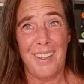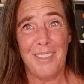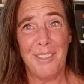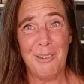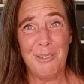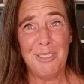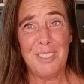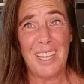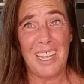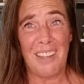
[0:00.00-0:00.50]

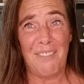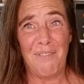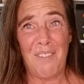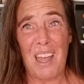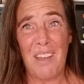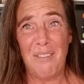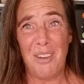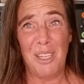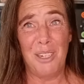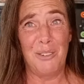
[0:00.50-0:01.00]
there's like
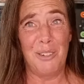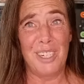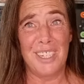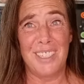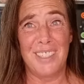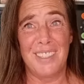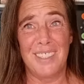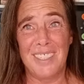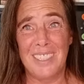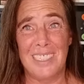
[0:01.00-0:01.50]

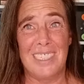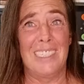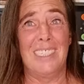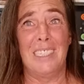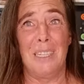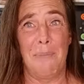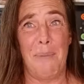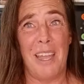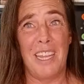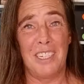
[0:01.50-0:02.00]

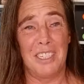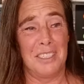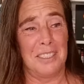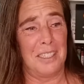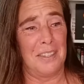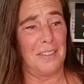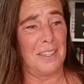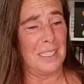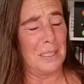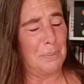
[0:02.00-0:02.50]
560 pages
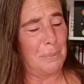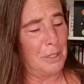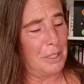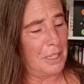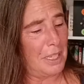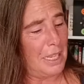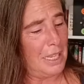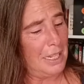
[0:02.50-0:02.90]
in this book,